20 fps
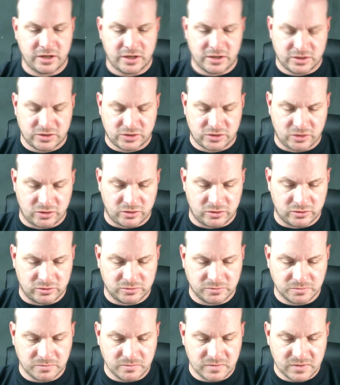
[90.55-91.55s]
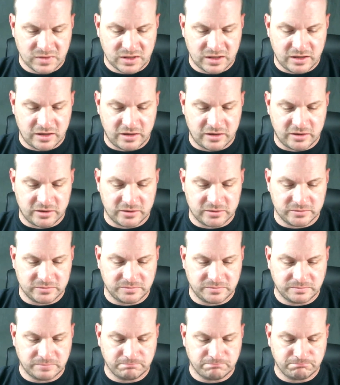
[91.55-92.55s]
So
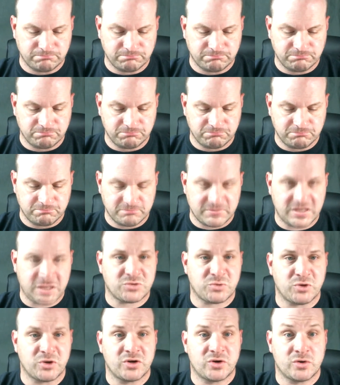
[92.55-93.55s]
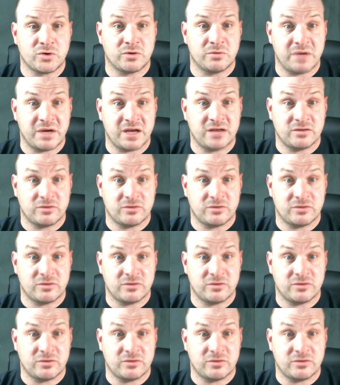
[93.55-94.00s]
that's pretty cool, man.